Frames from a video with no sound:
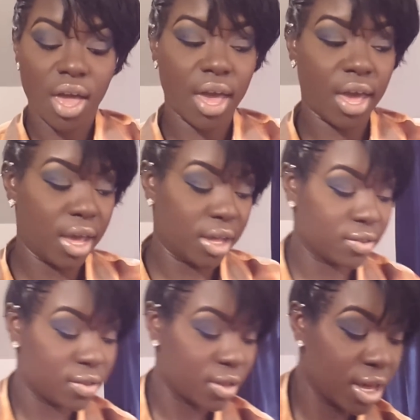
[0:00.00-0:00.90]

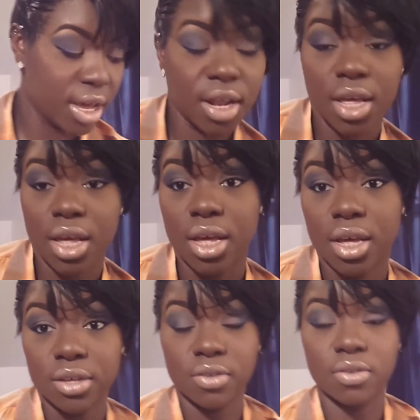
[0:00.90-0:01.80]
And it
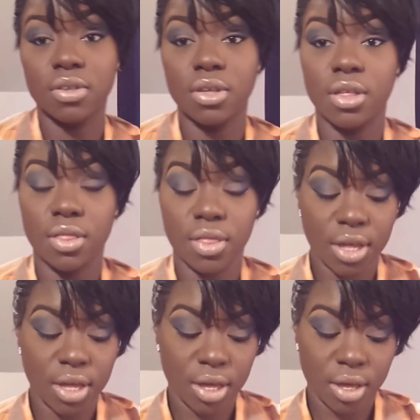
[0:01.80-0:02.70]
is
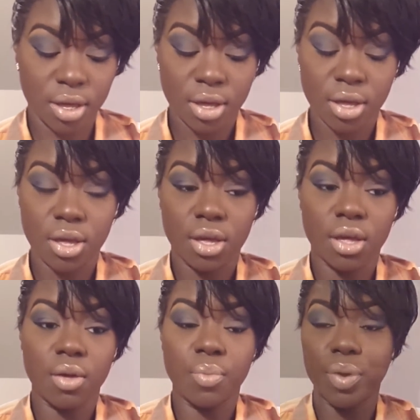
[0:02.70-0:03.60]
the
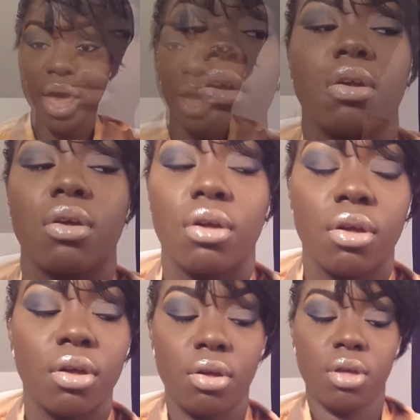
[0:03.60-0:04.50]
Black, Rad
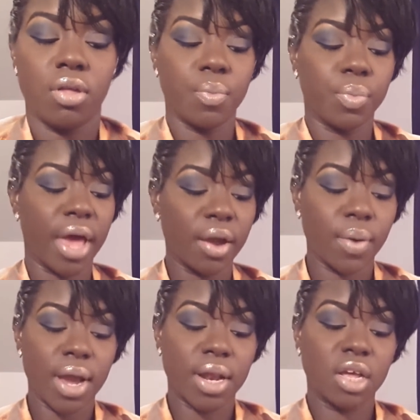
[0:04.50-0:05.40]
Black
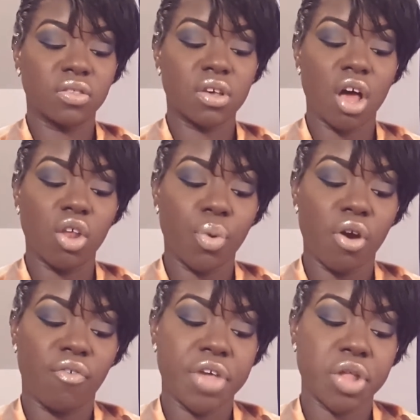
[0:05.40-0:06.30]
Radiance Color
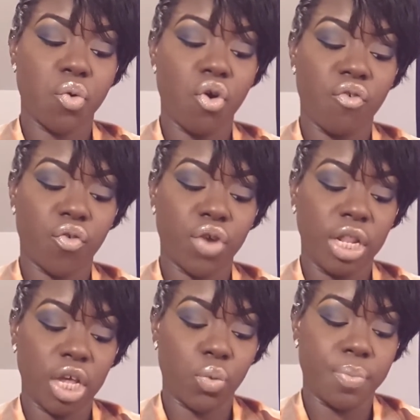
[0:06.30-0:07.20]
Perfect Oil Free
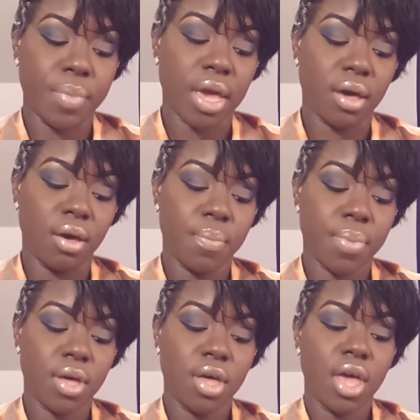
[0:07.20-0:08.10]
Liquid Makeup.
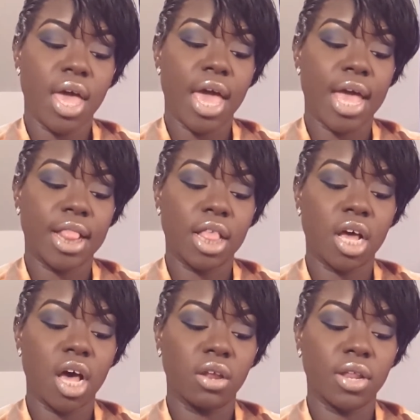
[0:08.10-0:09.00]
And the
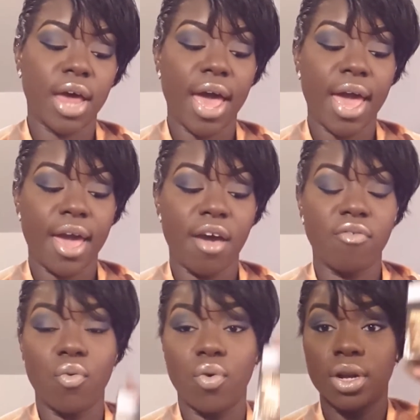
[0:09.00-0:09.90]
color that I
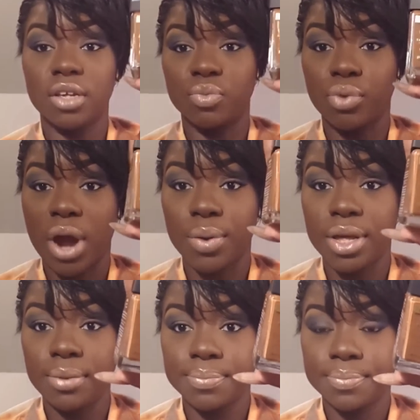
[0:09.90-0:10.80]
have on is
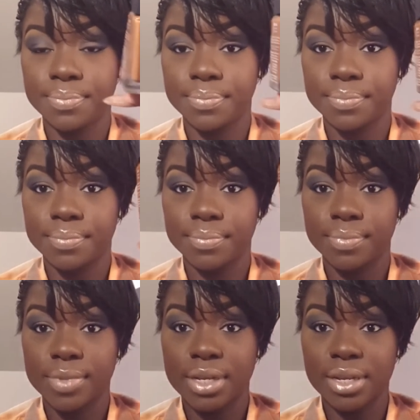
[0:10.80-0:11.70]
Brownie.
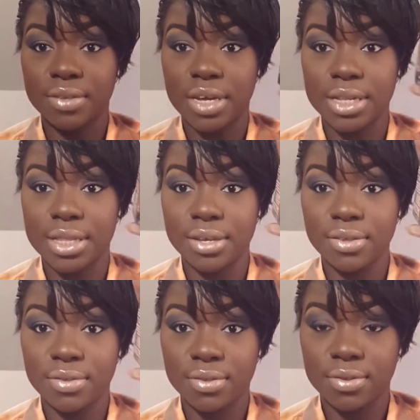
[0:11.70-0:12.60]
Looks like
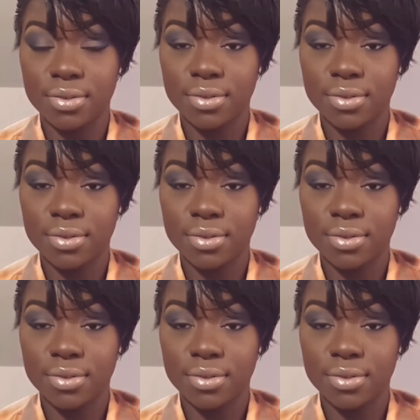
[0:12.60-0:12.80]
this